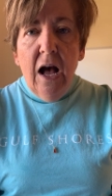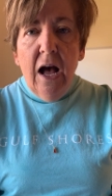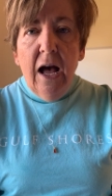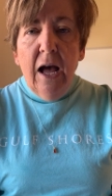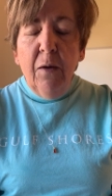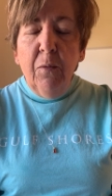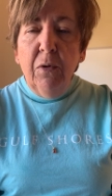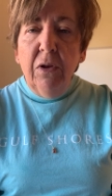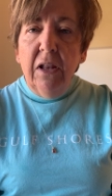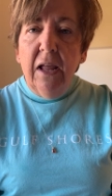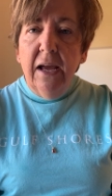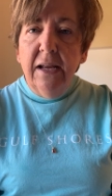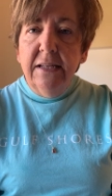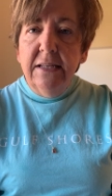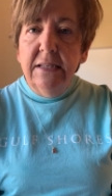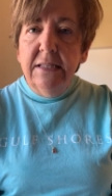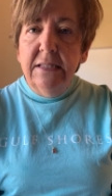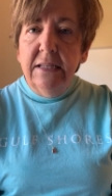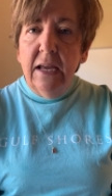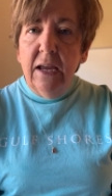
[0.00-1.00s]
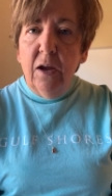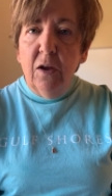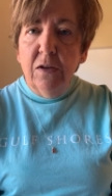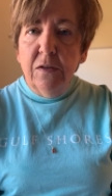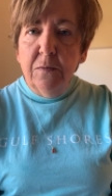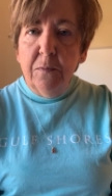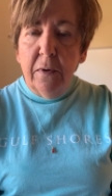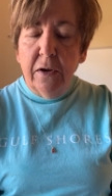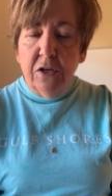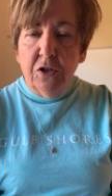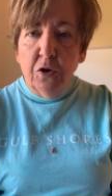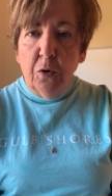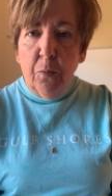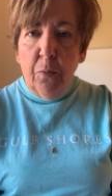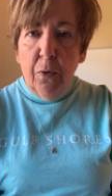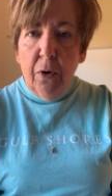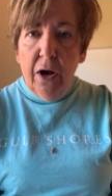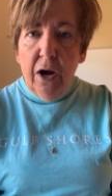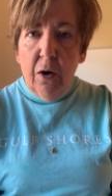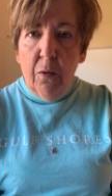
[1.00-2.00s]
I would like to say a special
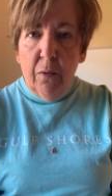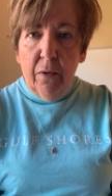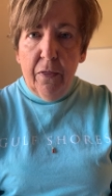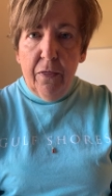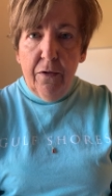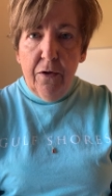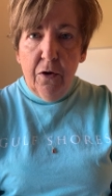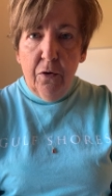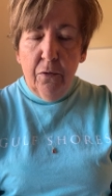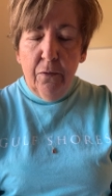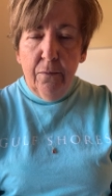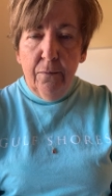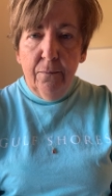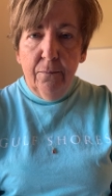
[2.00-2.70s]
prayer with you.